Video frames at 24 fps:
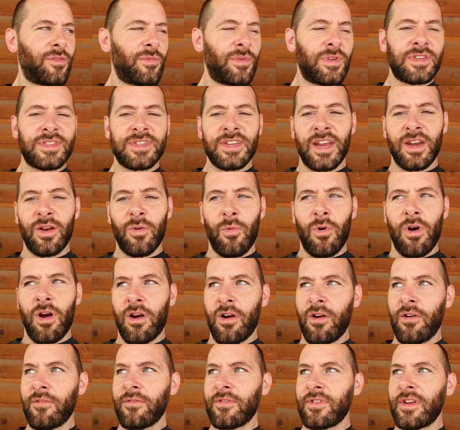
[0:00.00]
and we decide to
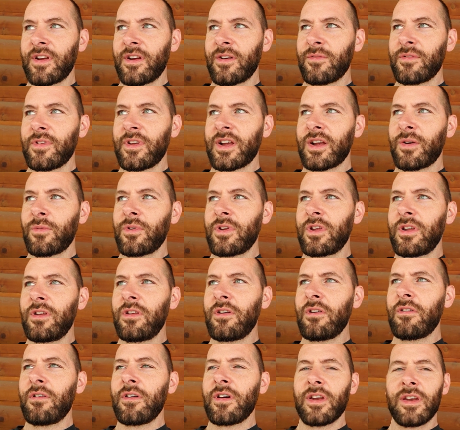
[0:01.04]
walk over there. I'm like, what are you
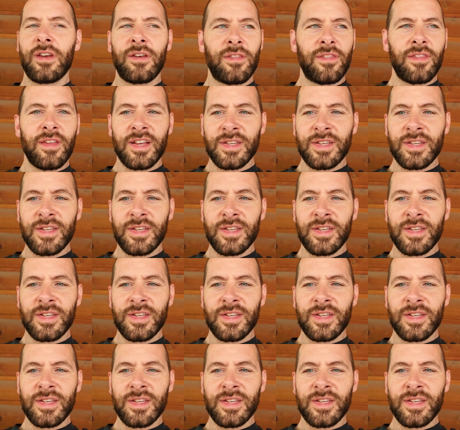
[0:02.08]
doing?